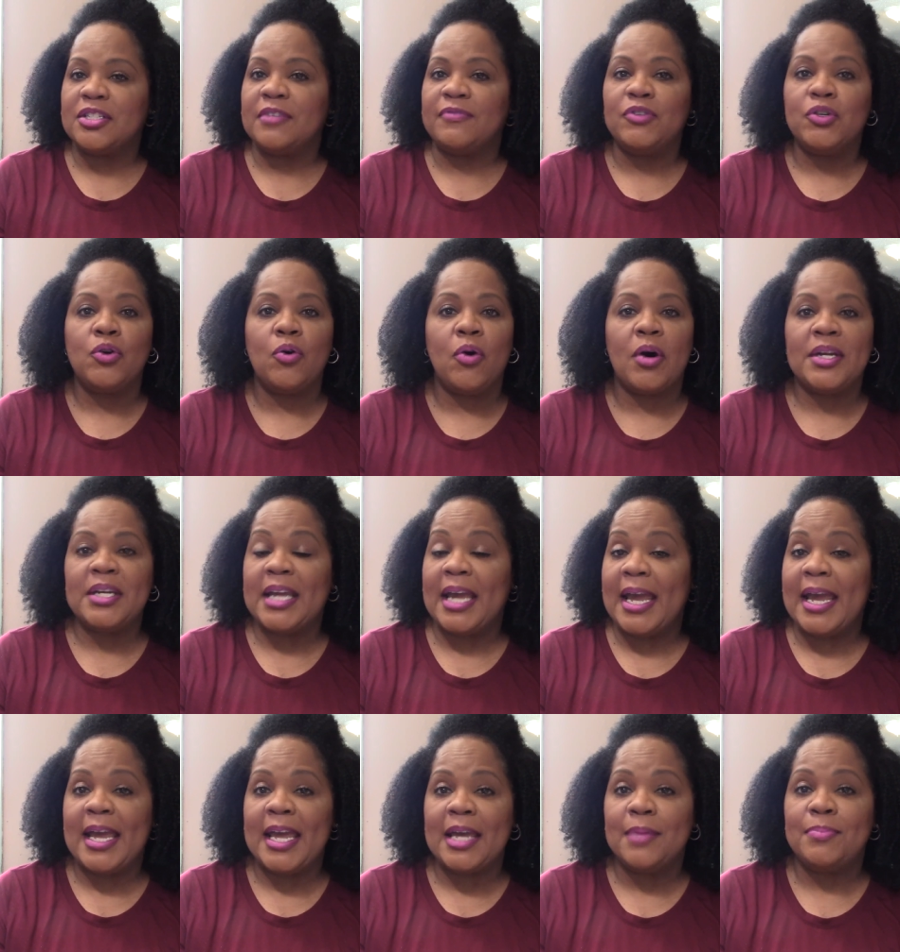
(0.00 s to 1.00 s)
If you go on the
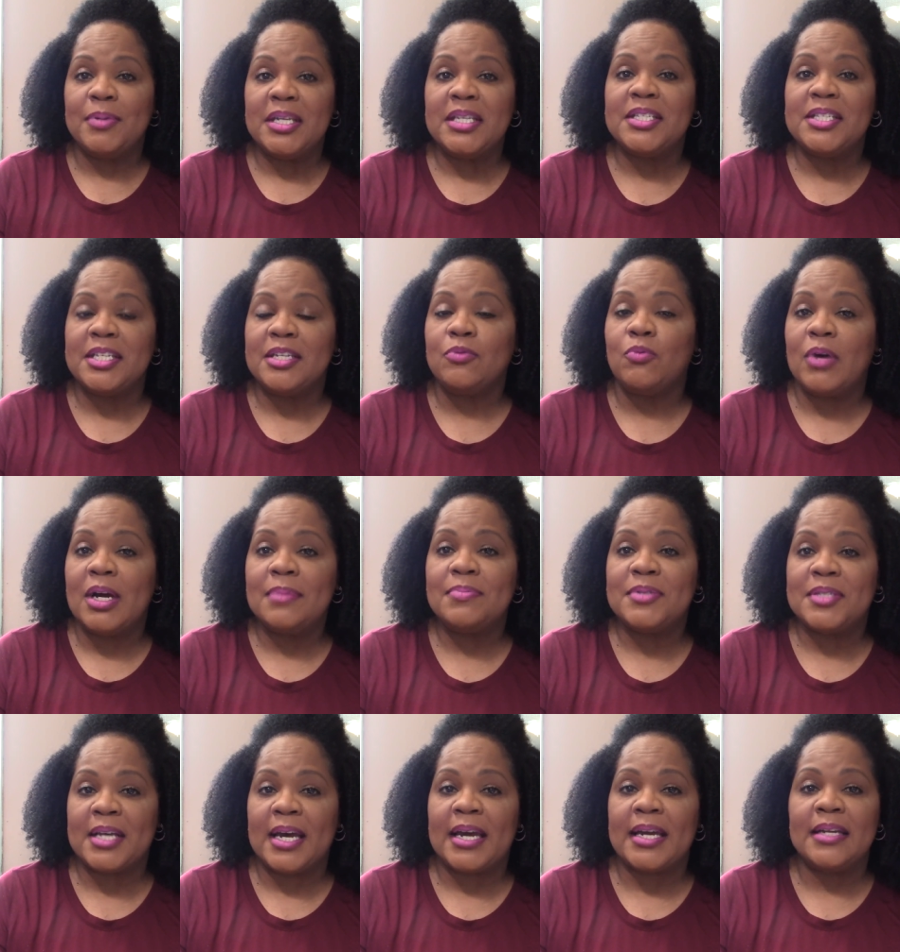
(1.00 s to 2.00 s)
AAPC
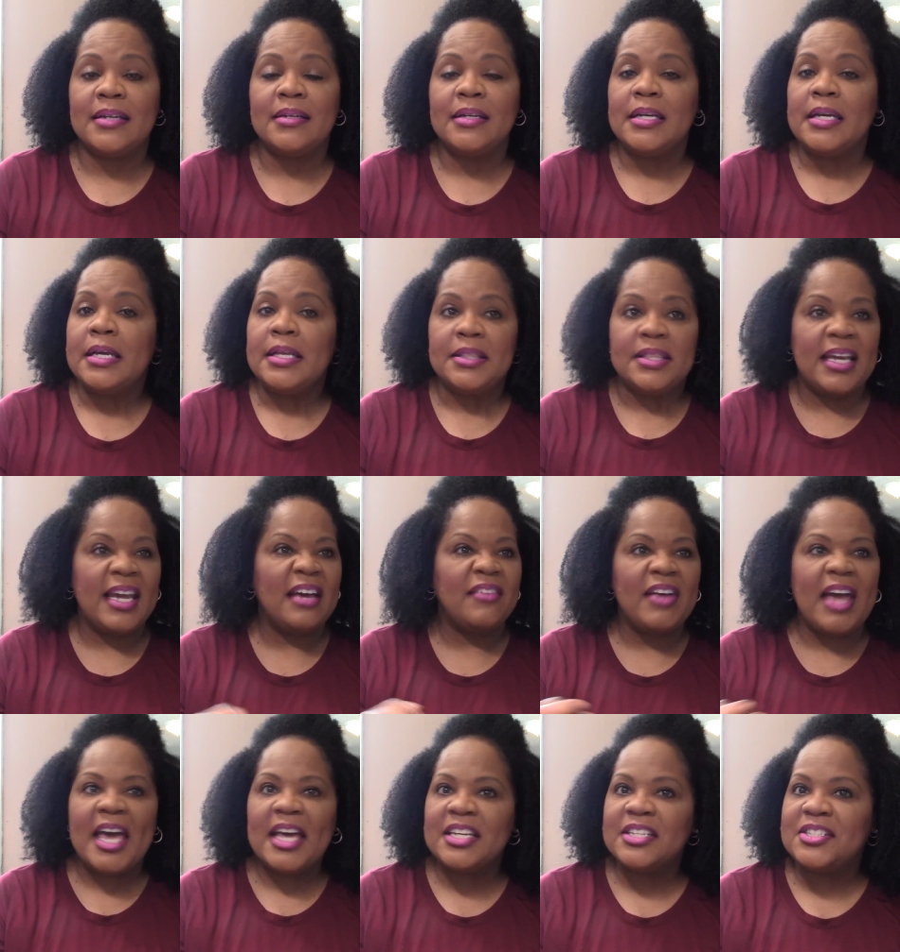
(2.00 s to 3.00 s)
website, they have
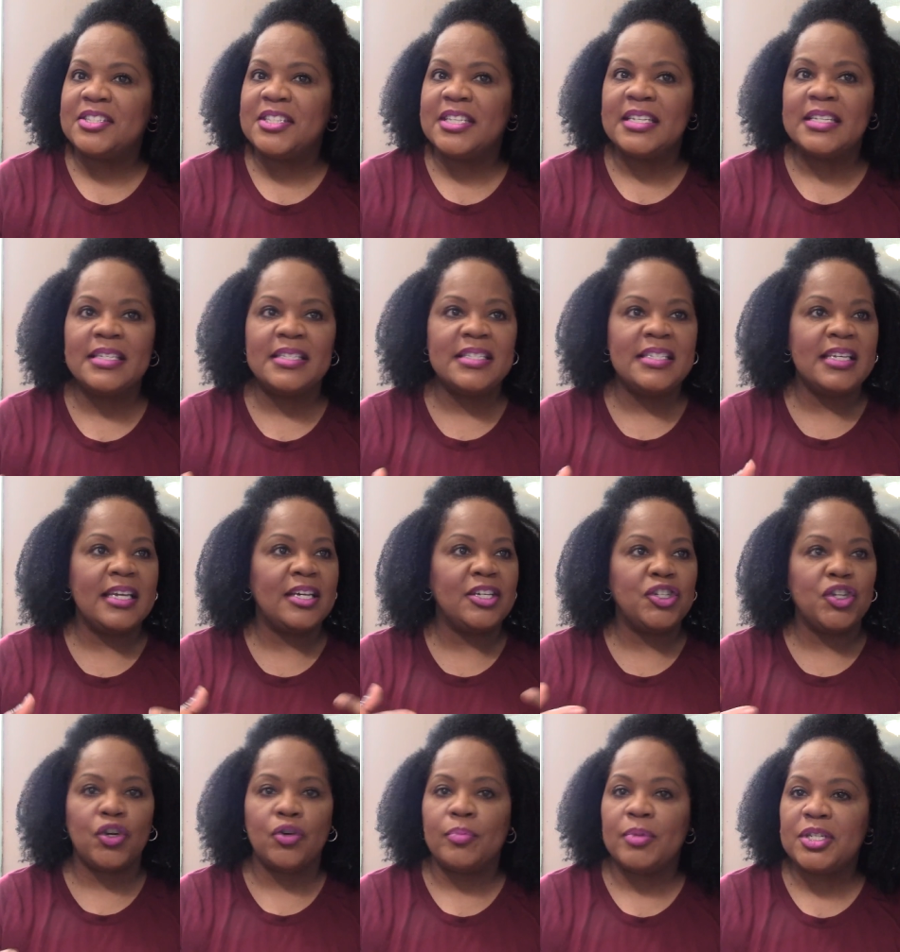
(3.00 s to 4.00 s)
anesthesia,
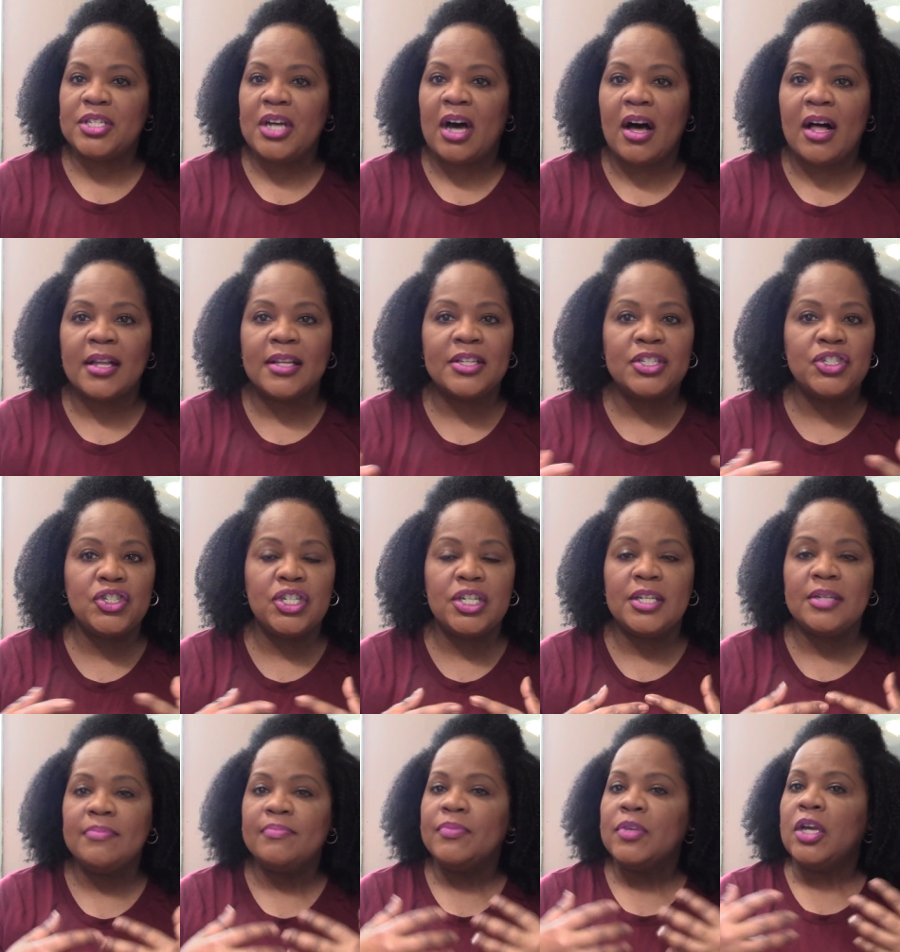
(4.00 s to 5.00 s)

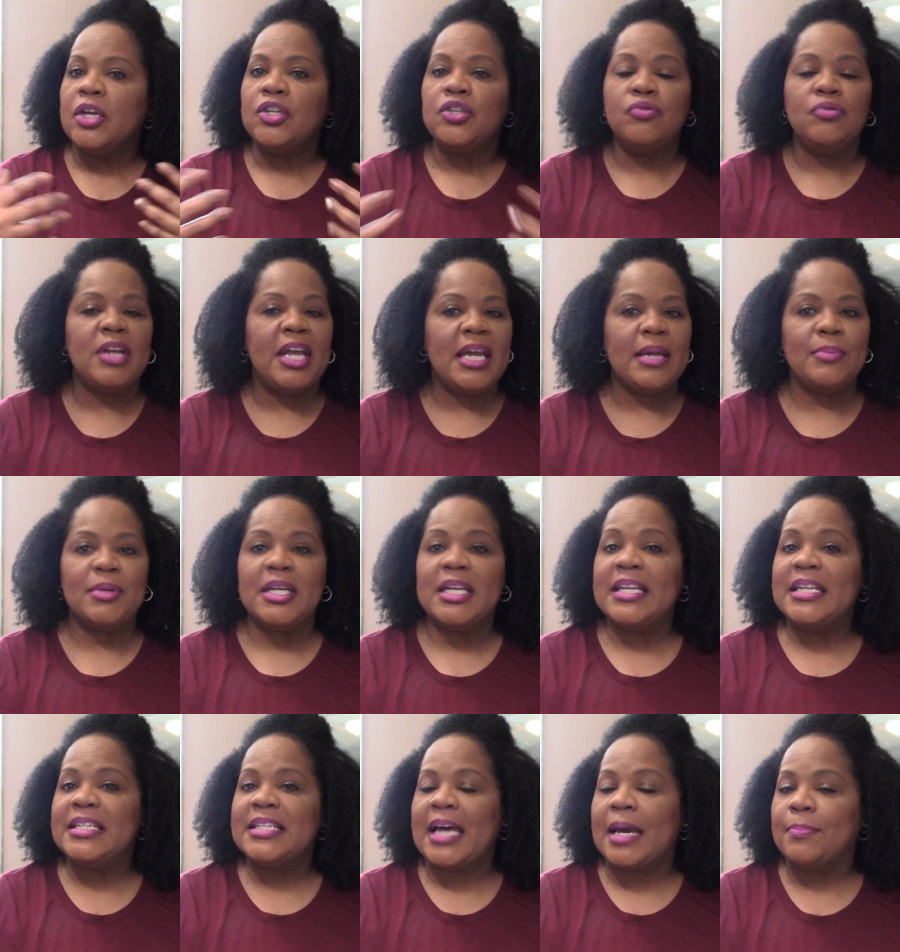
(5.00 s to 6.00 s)
dermatology, you name it,
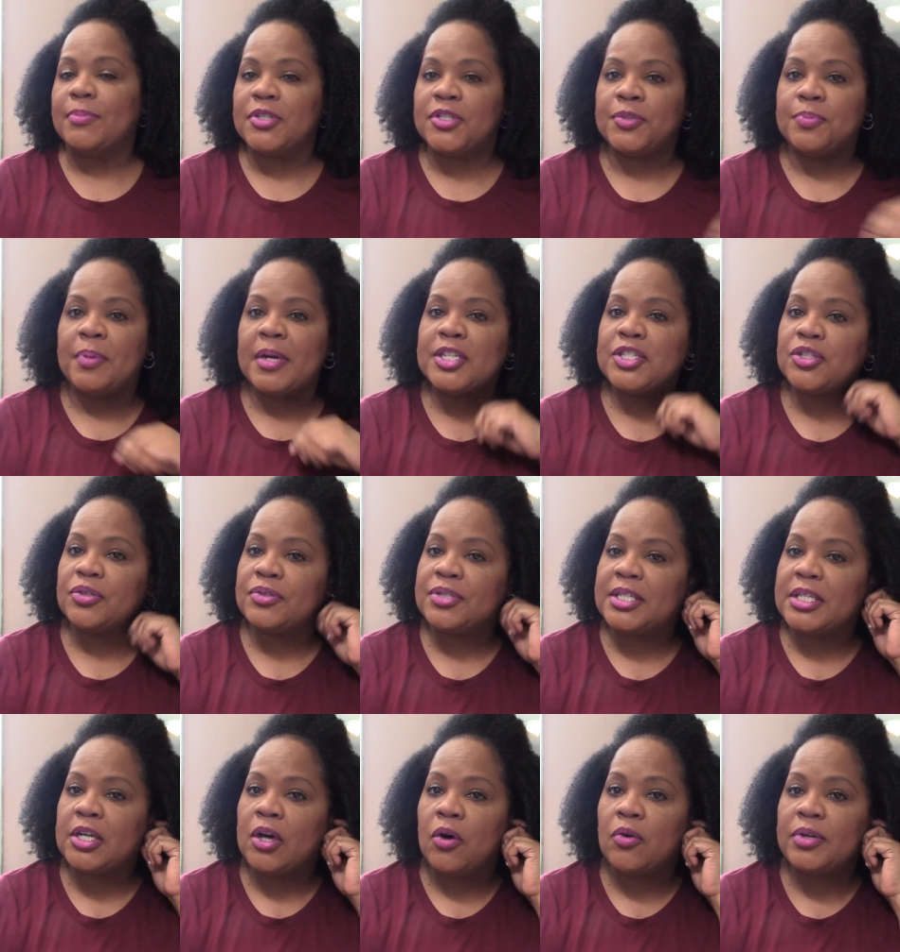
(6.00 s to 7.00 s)
any type of specialty
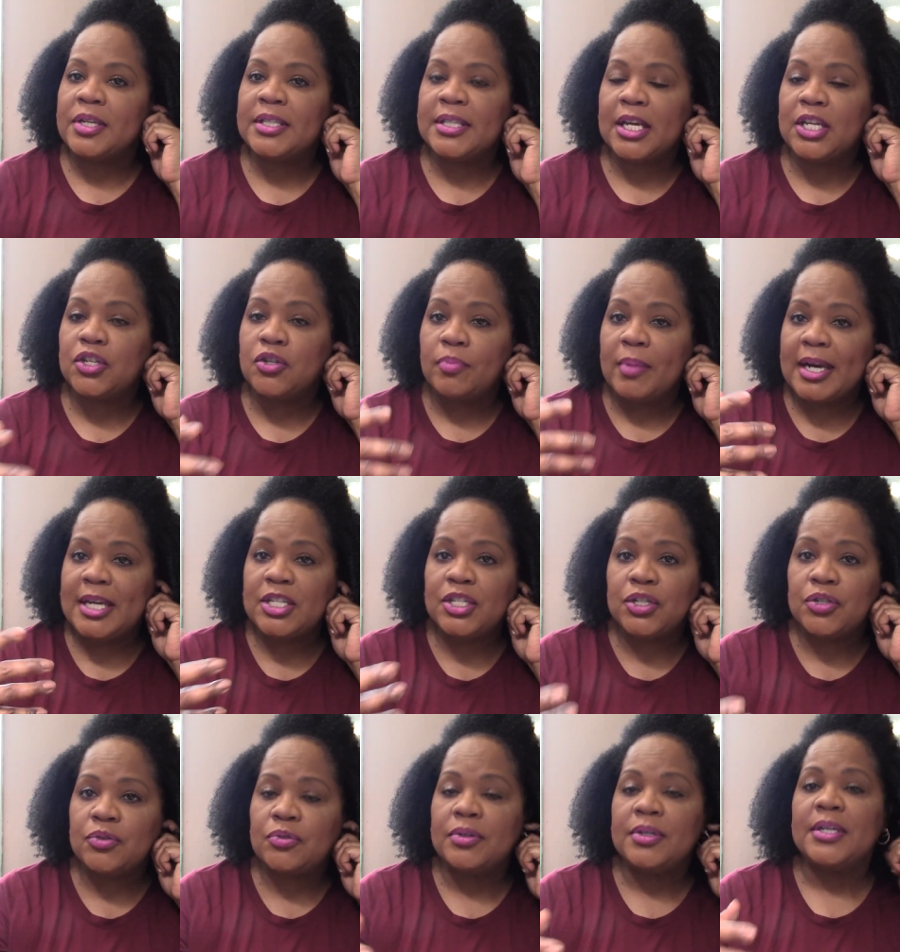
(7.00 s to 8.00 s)
coding that you might
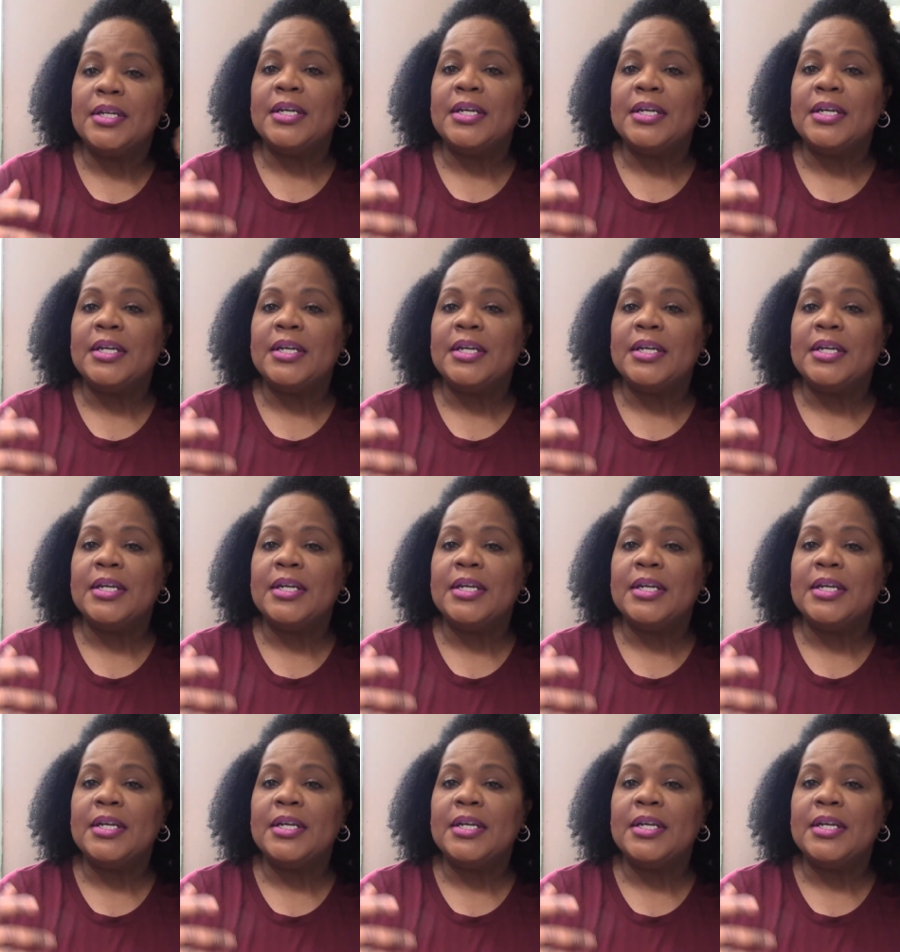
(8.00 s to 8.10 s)
do,